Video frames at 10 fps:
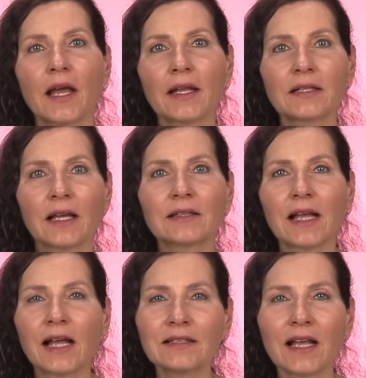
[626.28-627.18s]
And
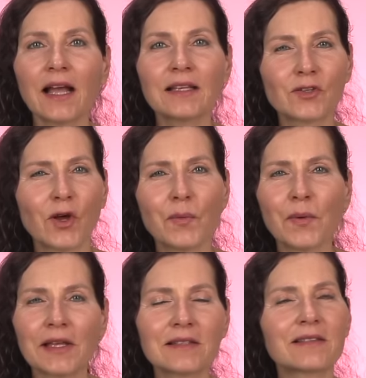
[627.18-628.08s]
Gandanta is
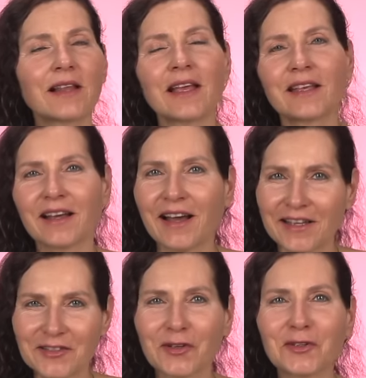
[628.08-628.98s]
always, like
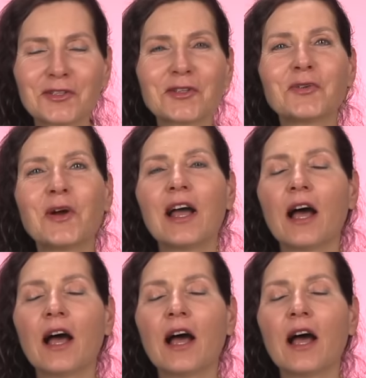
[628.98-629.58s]
I told you,